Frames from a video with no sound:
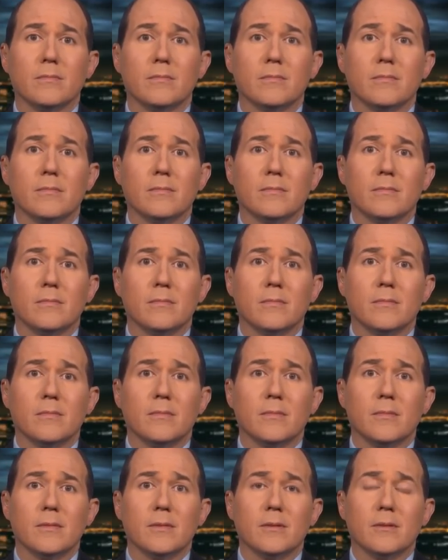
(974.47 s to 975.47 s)

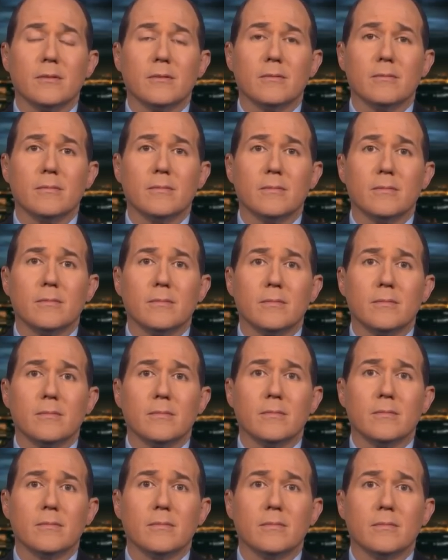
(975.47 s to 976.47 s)

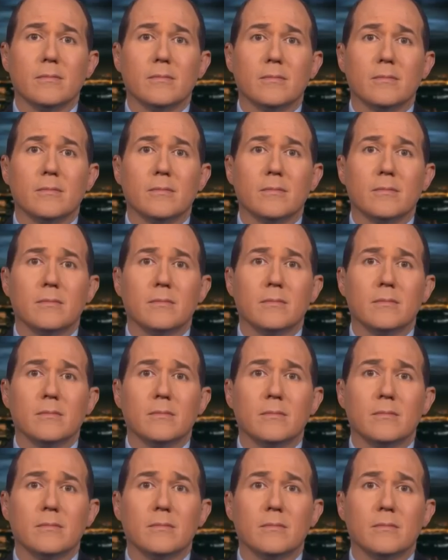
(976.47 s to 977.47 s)

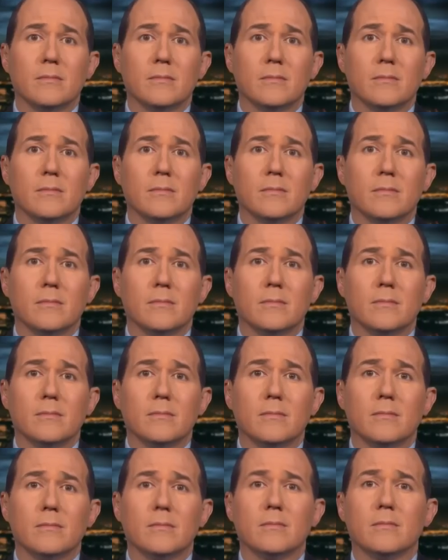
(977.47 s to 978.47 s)

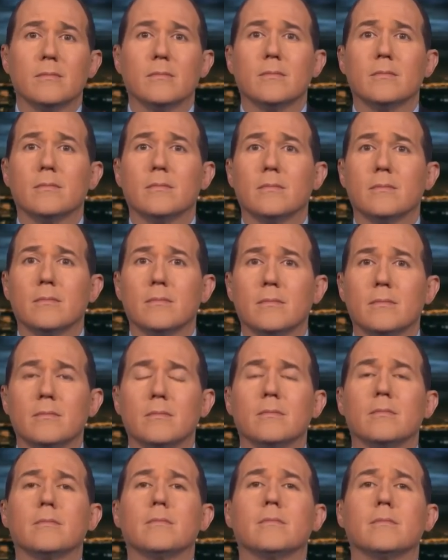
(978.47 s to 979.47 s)

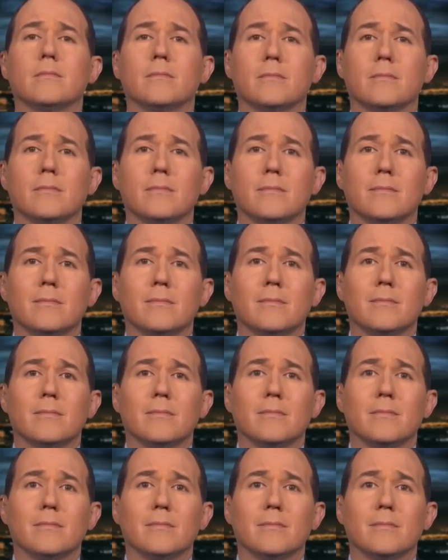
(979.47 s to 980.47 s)

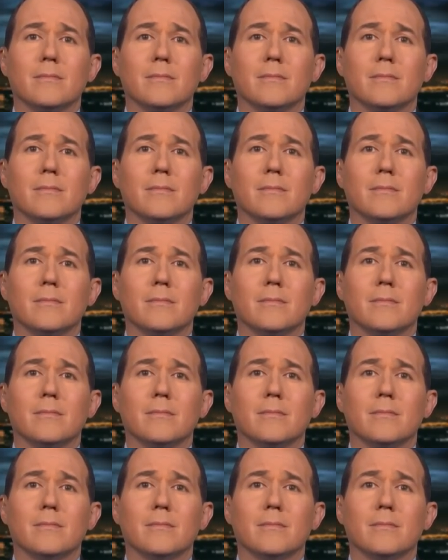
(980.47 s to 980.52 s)
This person isn't speaking.